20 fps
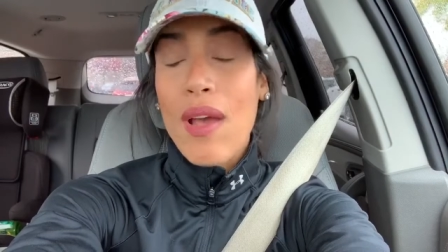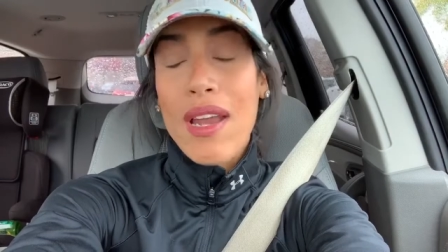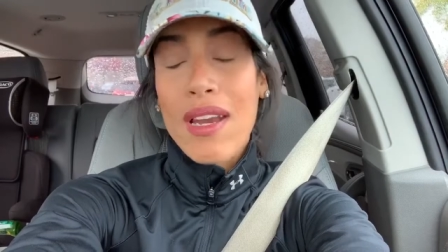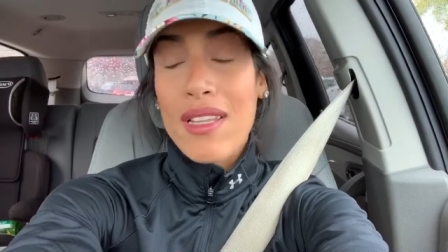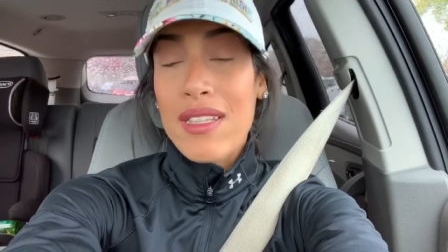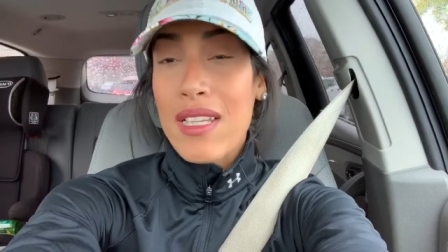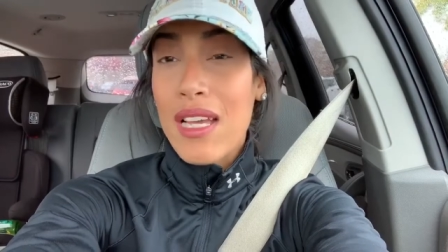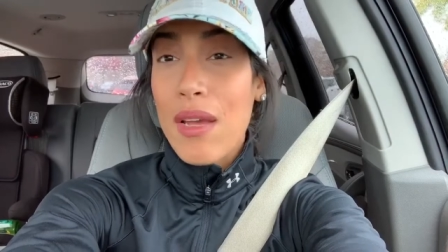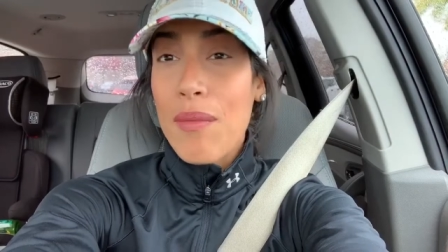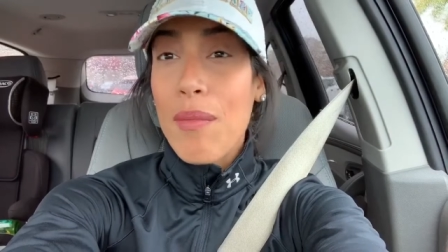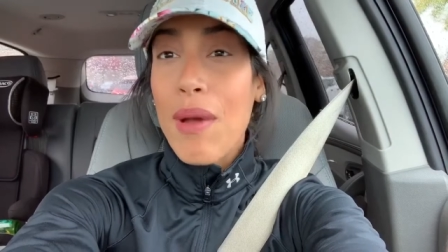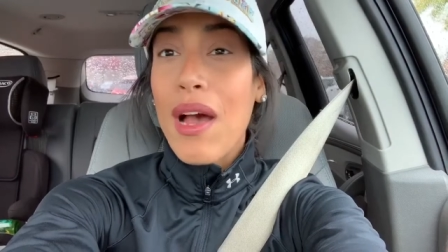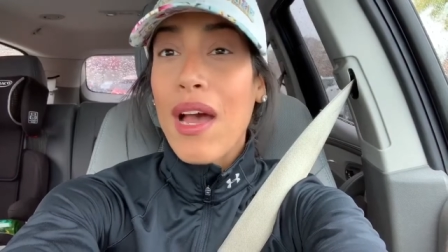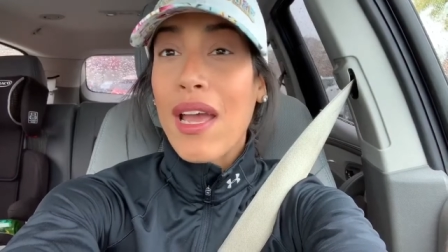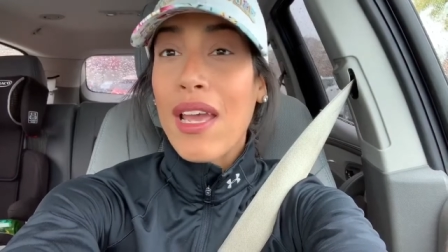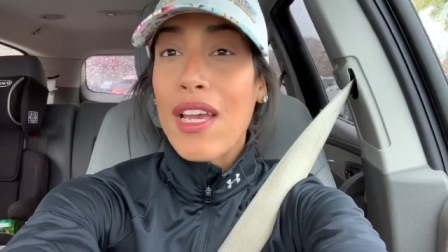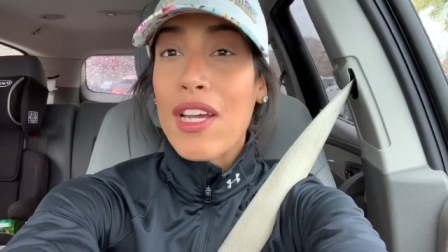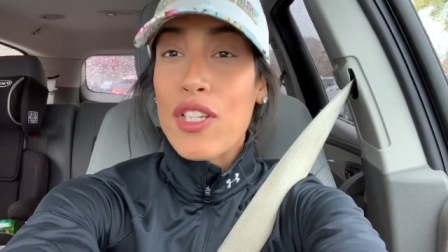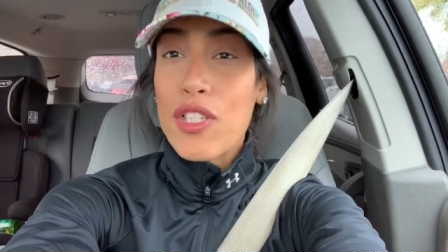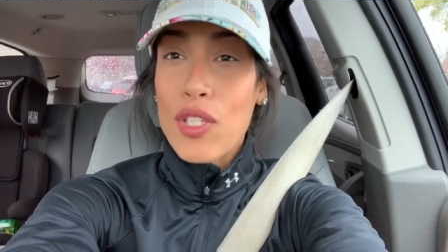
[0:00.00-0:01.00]
anytime
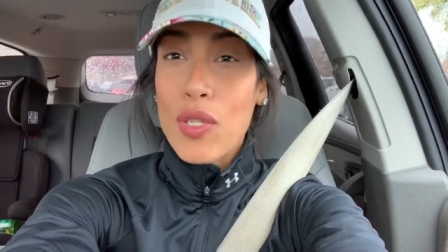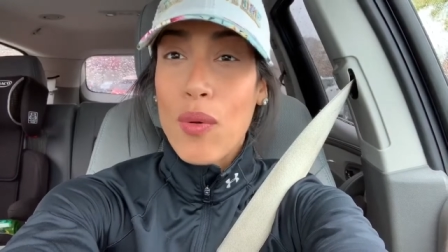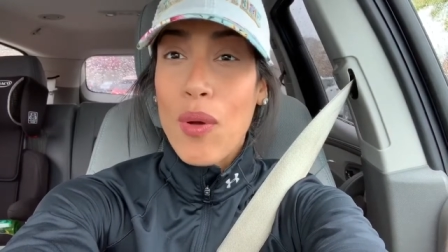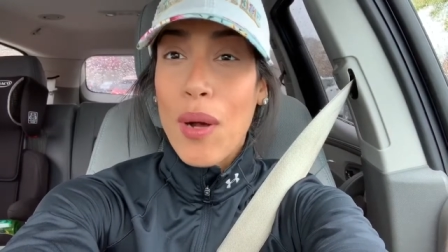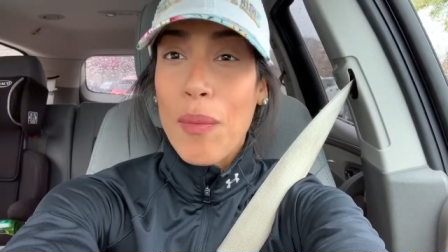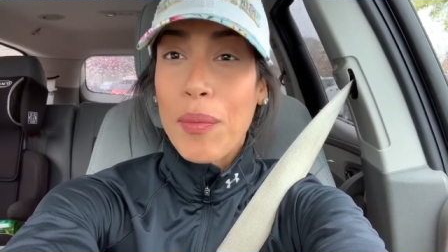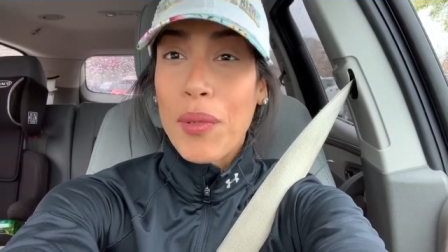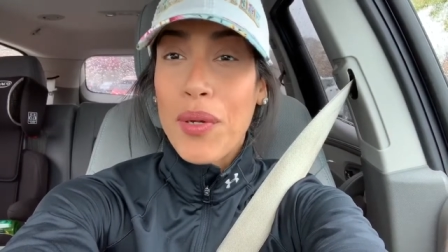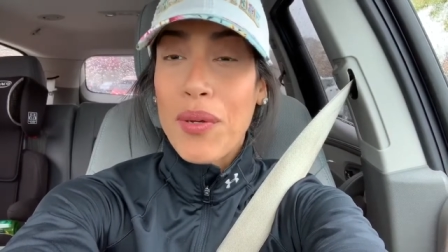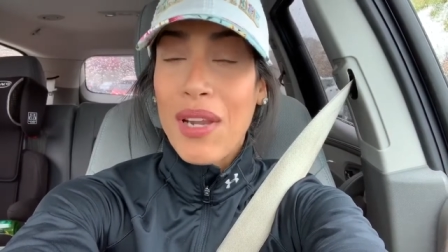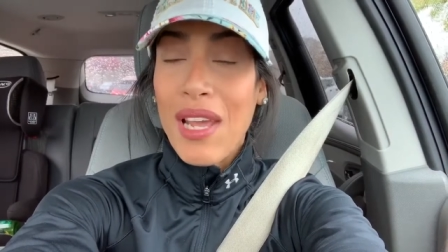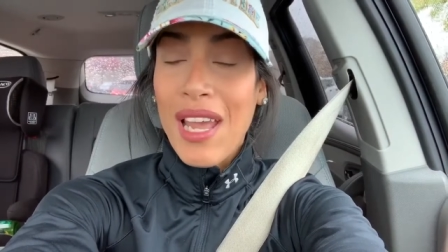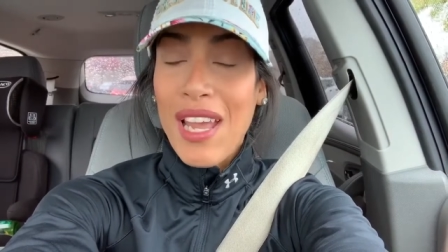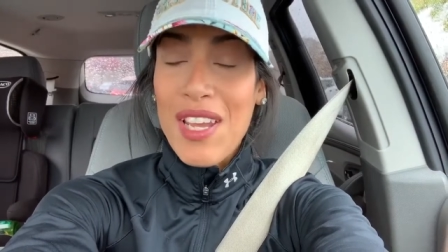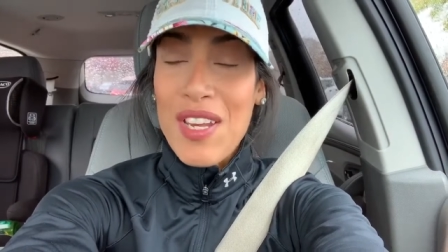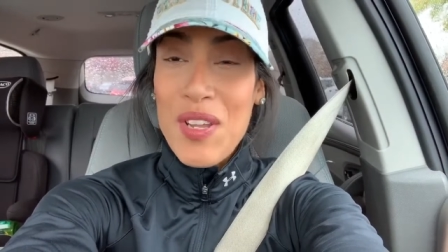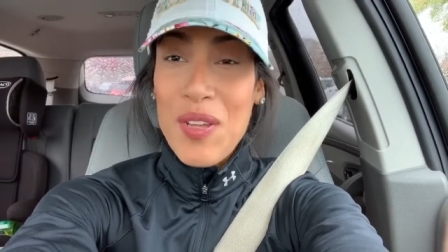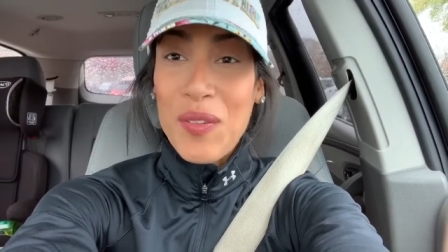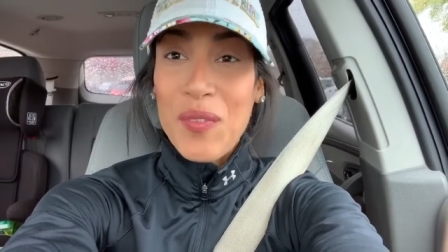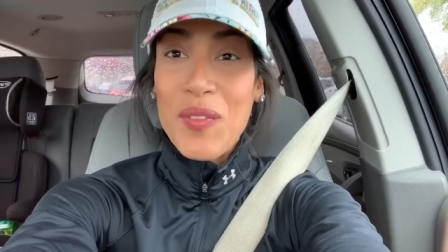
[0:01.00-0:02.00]
I do upload a
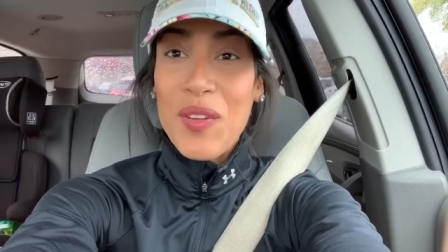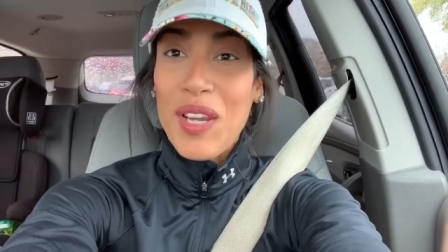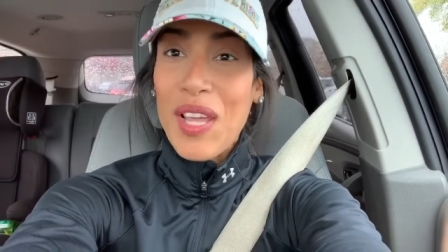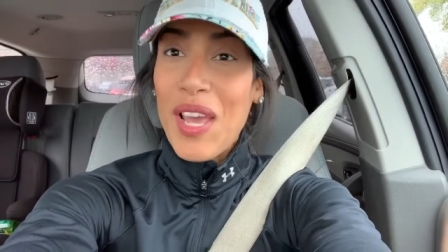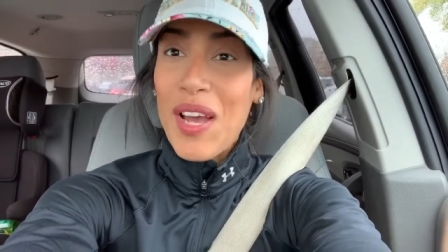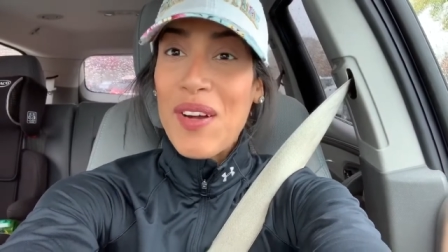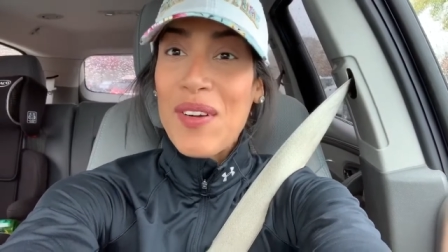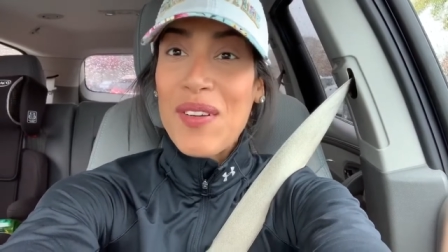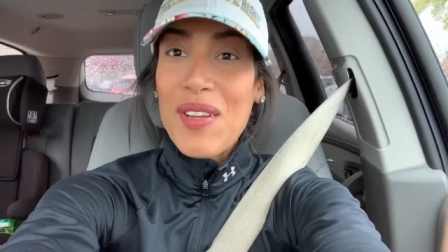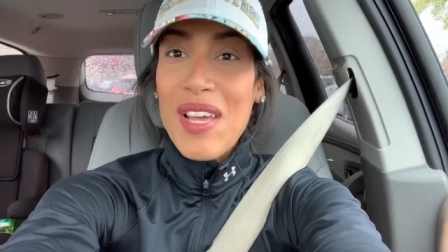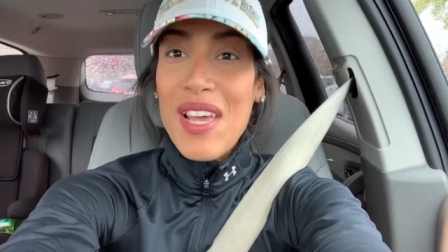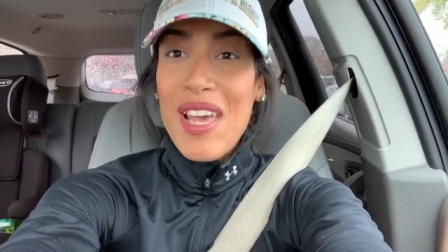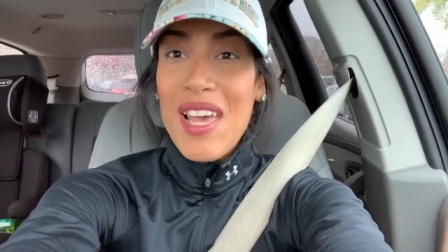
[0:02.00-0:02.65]
new video.